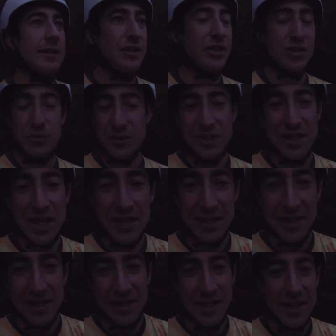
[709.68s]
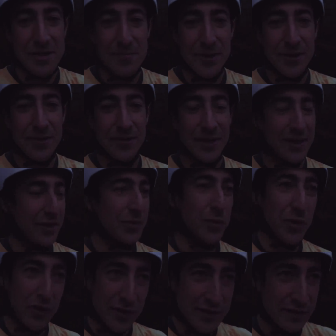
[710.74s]
just was not getting any better. Like the
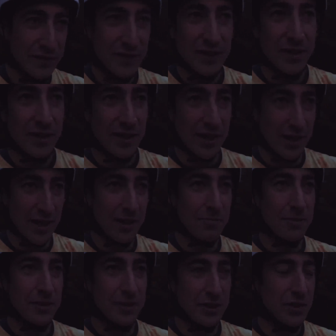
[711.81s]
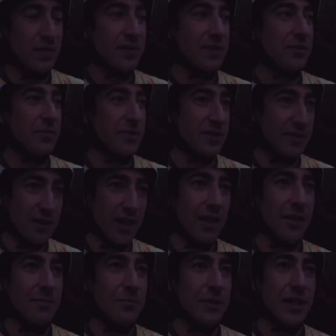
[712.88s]
worst of it that happened in Houston was
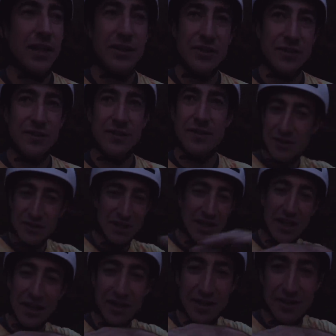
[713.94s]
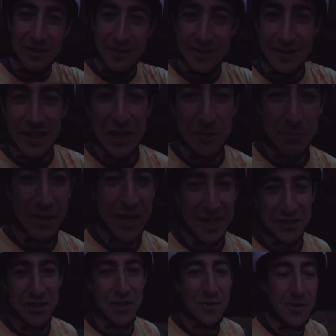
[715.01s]
done, but it's like I hit a
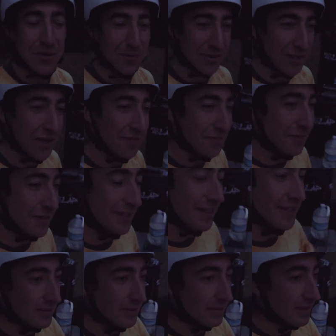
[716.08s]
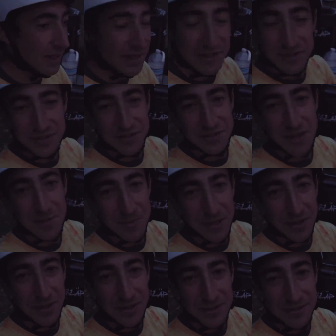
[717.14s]
plateau on recovery. Decided to just cut
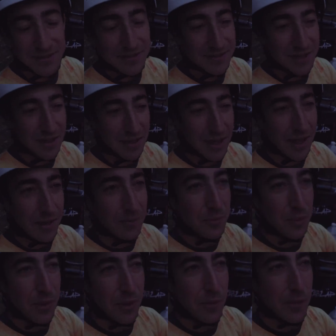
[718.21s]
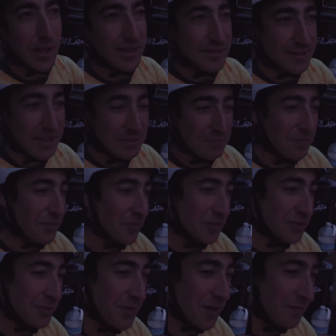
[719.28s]
my losses on the Wednesday
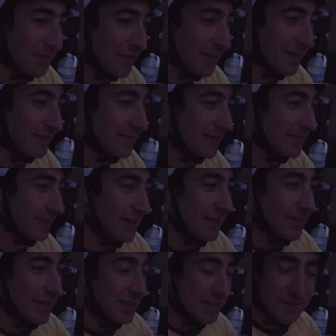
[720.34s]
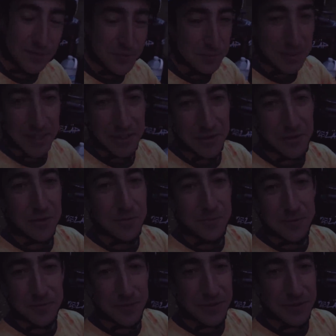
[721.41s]
before Swamp Fest. I just flew back home and